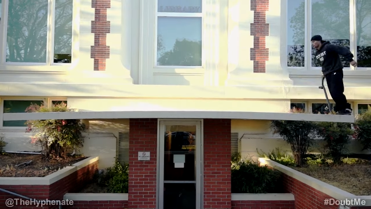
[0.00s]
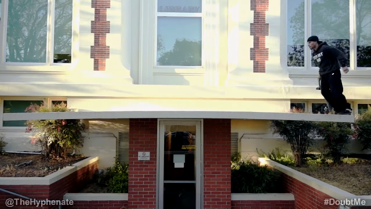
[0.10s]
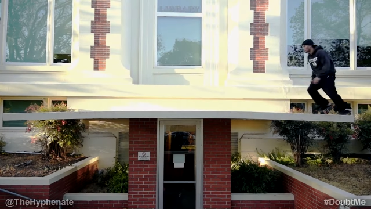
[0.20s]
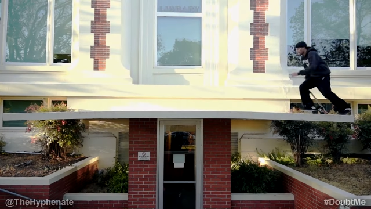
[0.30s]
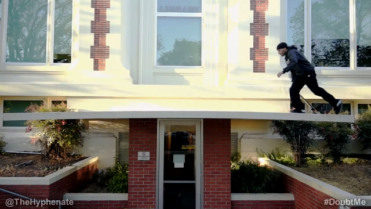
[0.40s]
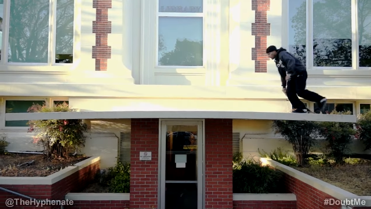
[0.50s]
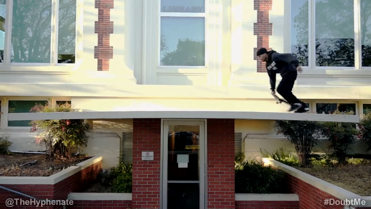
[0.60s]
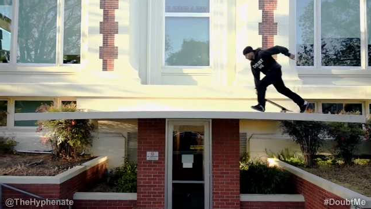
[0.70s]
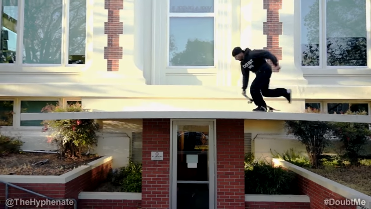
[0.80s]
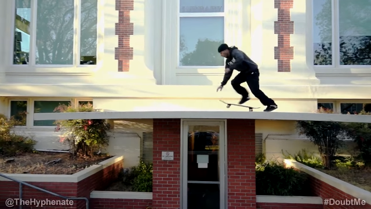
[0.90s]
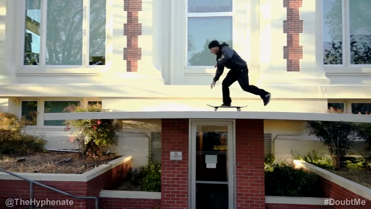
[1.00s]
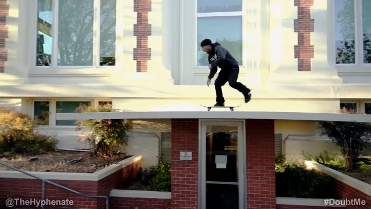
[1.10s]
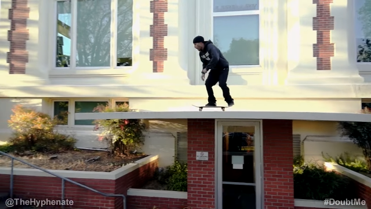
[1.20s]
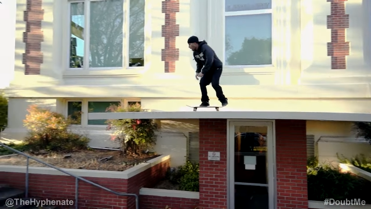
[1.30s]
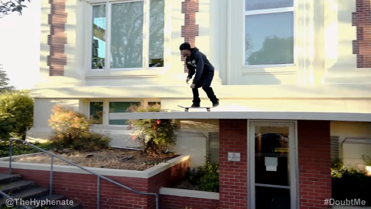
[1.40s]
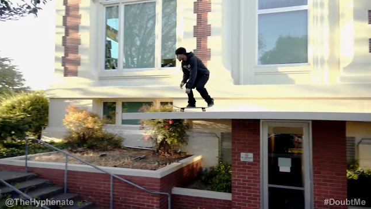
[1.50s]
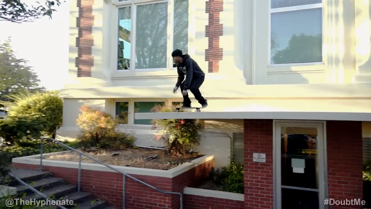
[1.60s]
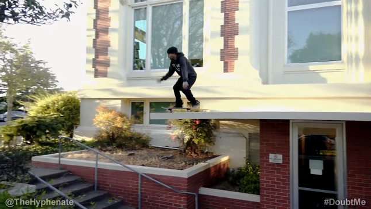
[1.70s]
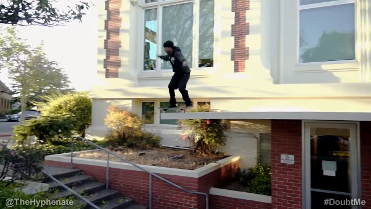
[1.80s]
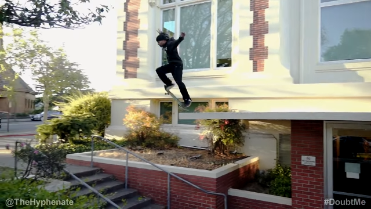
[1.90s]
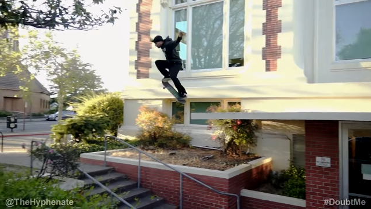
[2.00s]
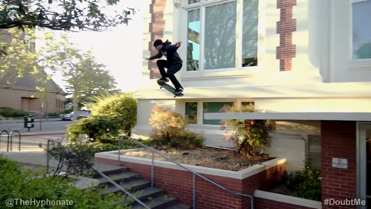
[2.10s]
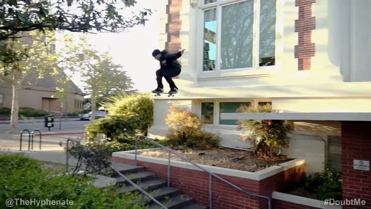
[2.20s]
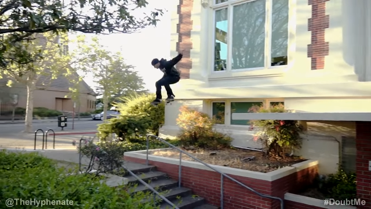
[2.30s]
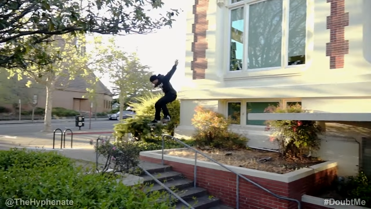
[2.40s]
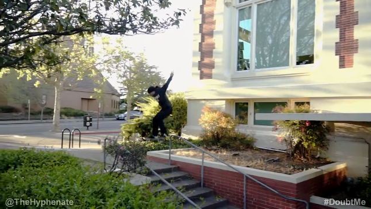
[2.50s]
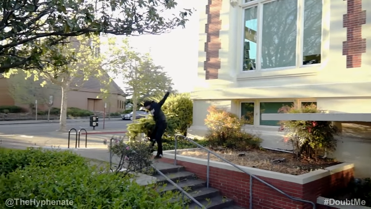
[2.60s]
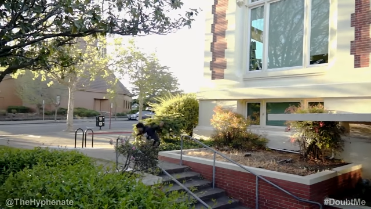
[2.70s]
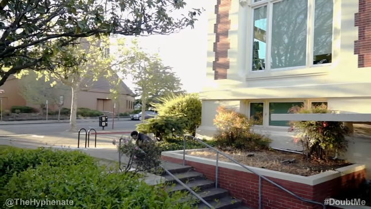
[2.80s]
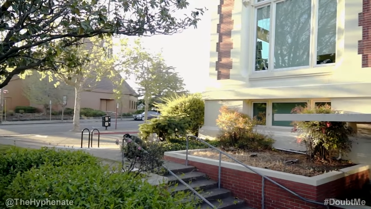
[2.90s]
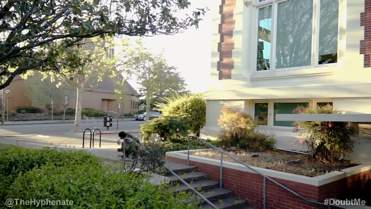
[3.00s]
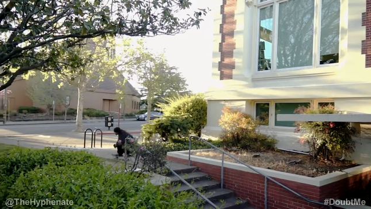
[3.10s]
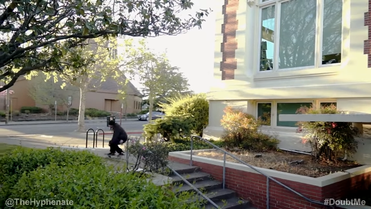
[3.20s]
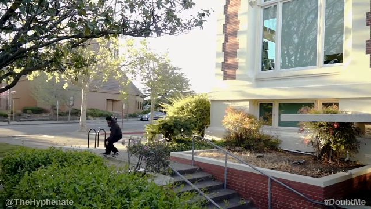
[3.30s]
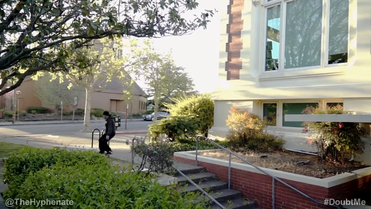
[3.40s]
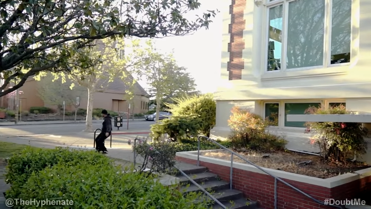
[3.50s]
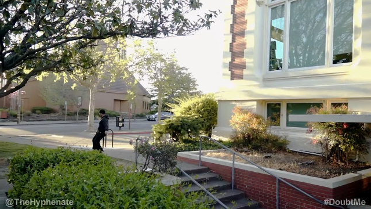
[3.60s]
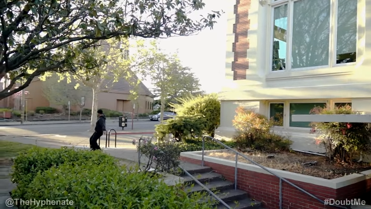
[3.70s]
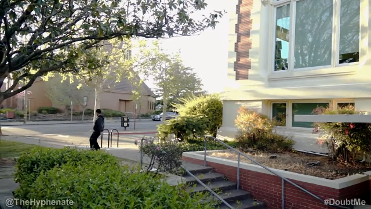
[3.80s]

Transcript: No face is visible, so there are no lips to read.